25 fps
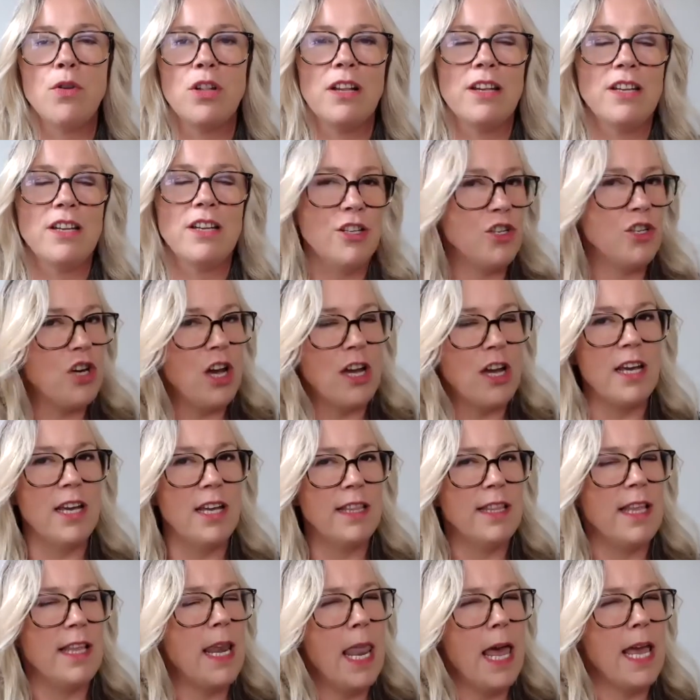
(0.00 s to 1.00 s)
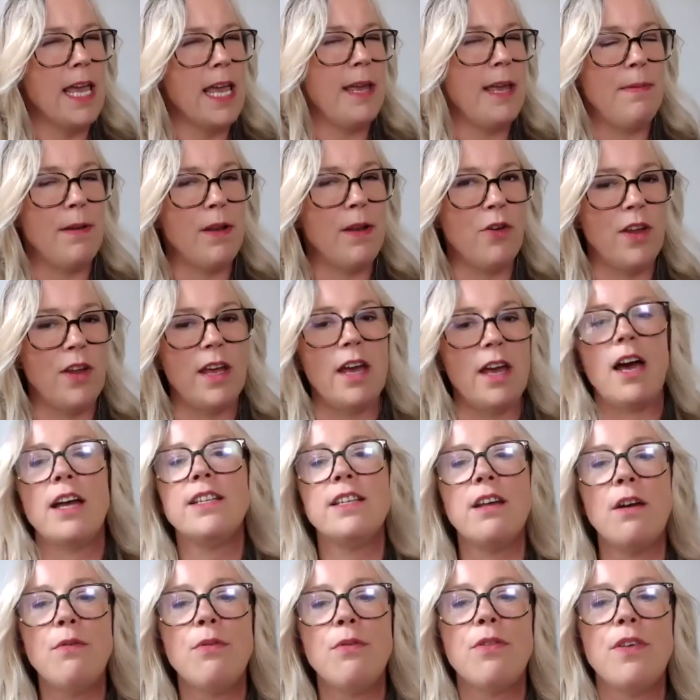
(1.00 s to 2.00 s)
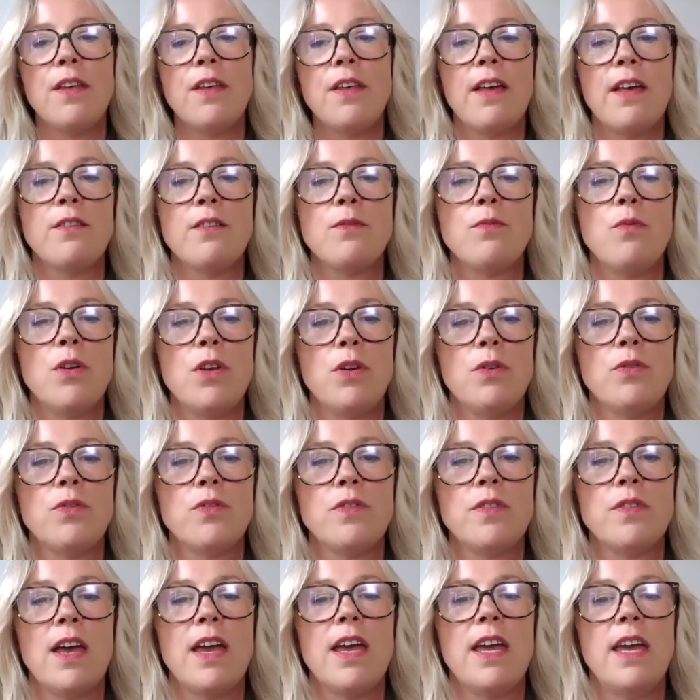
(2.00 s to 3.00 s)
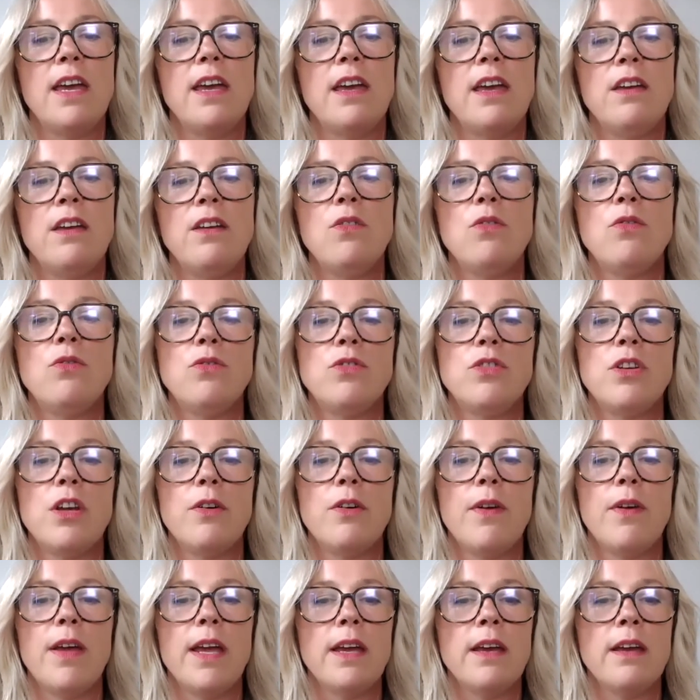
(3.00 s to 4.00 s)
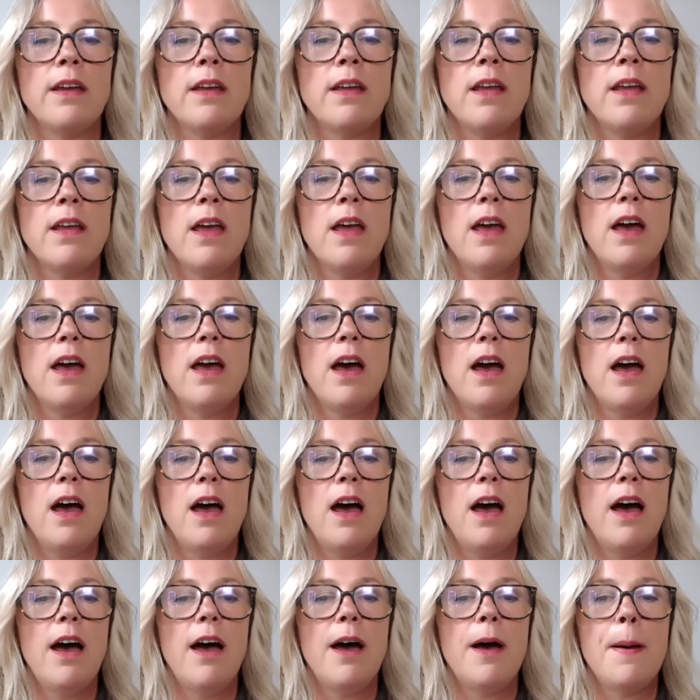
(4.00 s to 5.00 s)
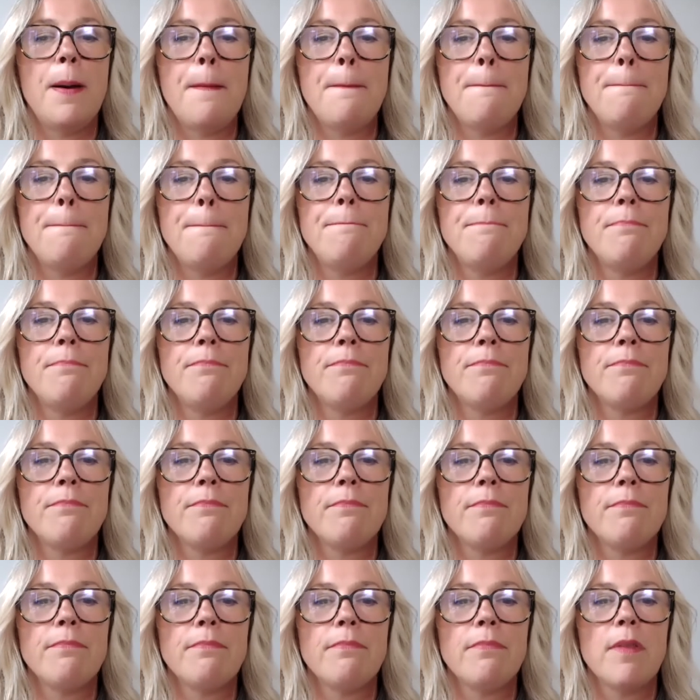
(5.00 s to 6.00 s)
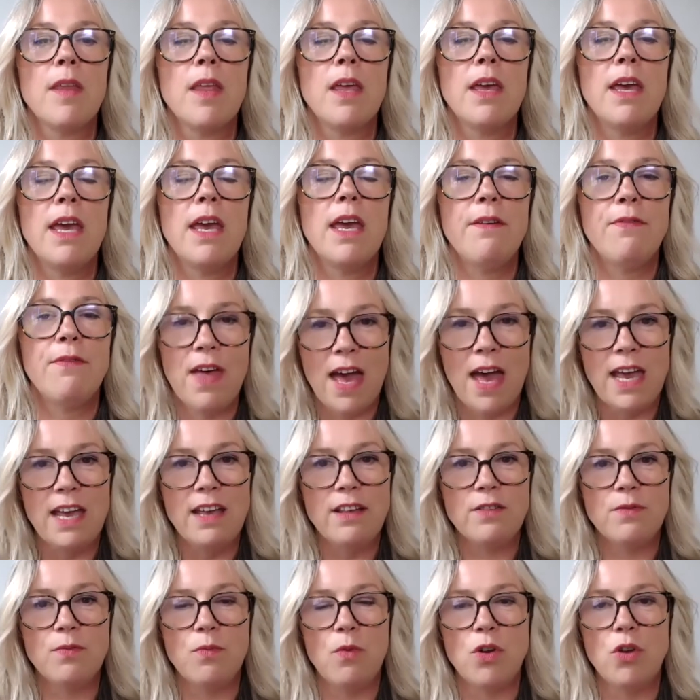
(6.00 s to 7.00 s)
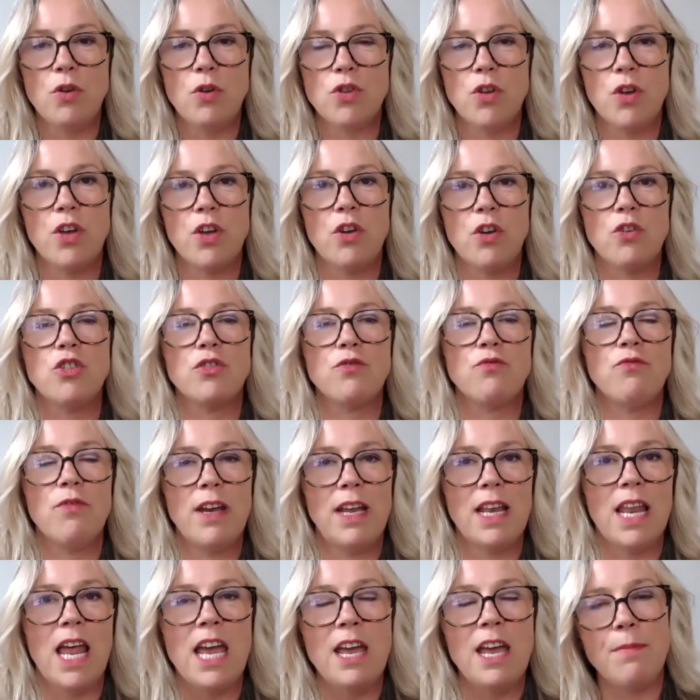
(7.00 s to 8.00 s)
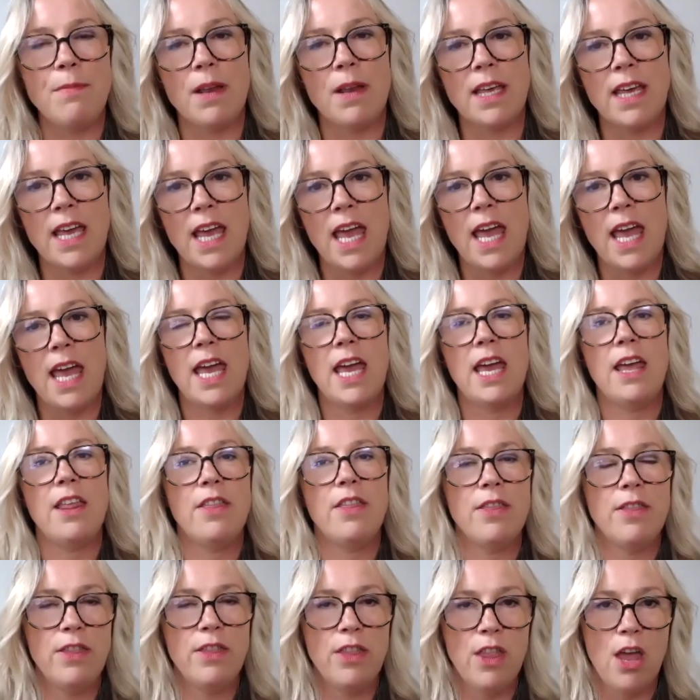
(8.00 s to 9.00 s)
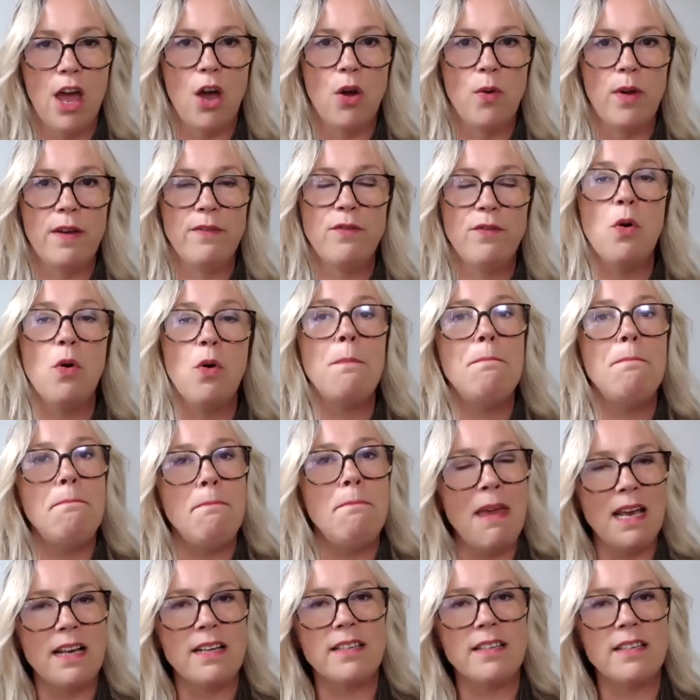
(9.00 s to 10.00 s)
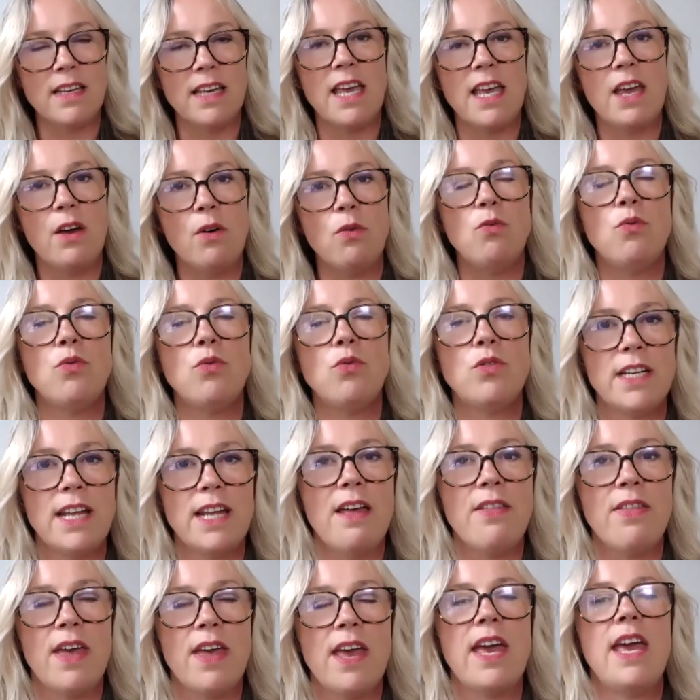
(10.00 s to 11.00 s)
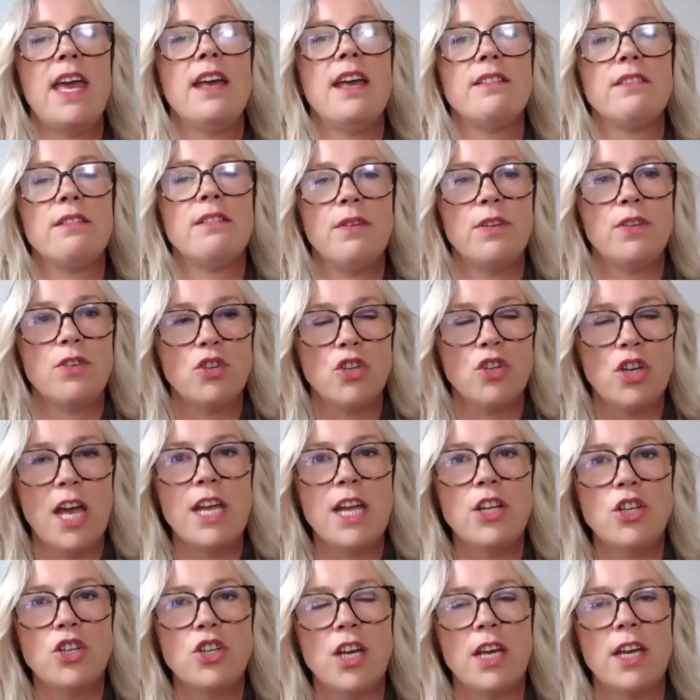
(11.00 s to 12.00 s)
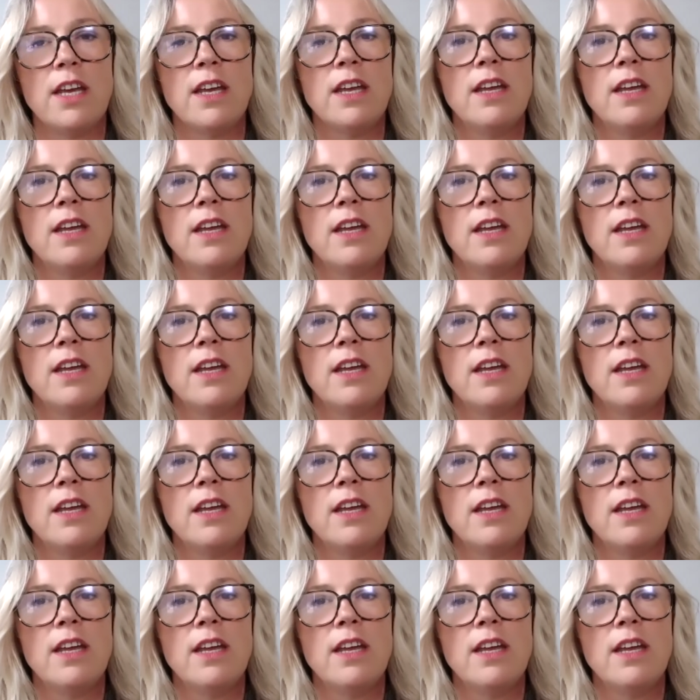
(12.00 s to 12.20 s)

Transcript: and chucking the label on it. I don't think that's what you're saying you're doing. If that is what you're doing, you're just relabeling it here. No, if you're mixing it all together here, so it's changing